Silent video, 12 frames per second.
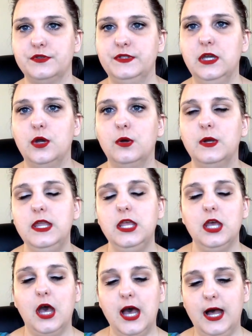So
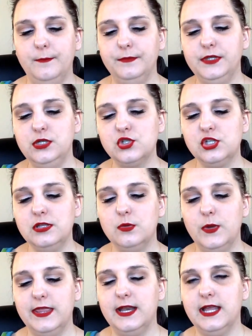usually the
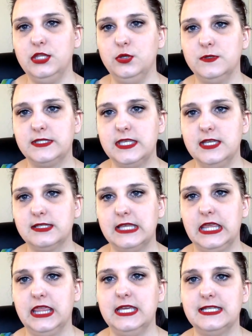way that I use things
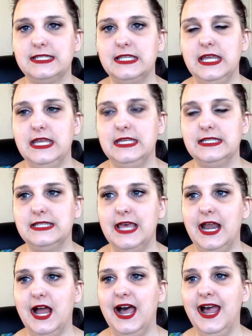like this is that